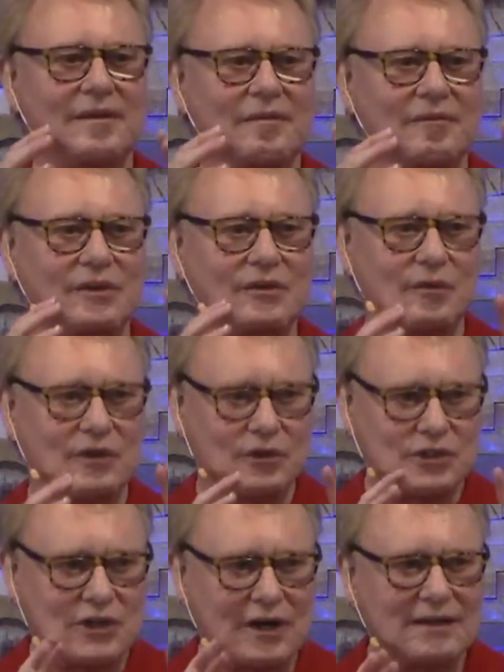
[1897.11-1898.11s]
When you
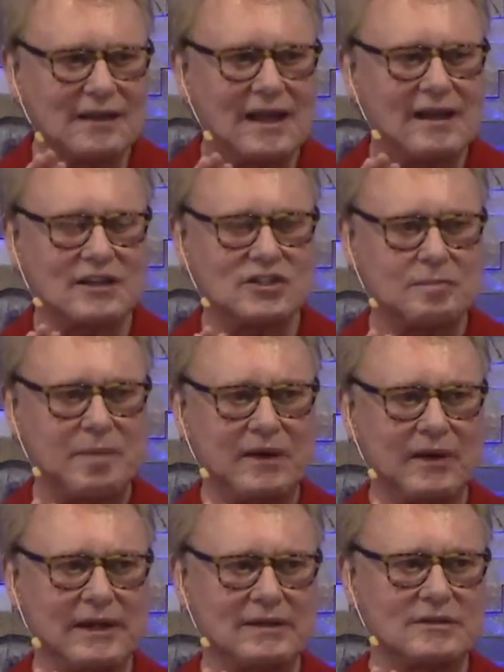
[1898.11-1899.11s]
start that
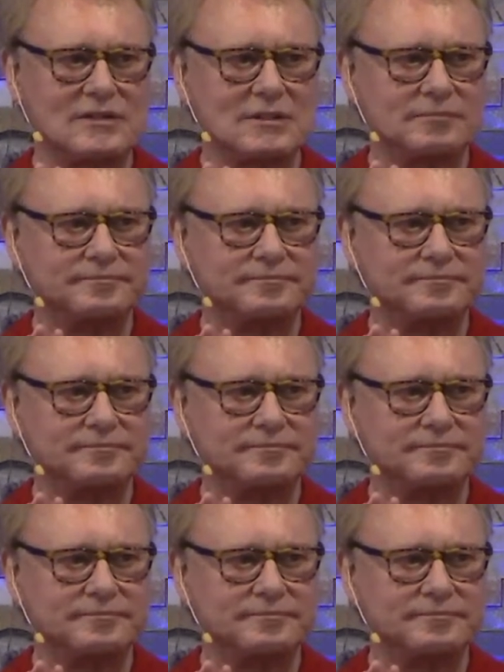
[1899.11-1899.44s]
experience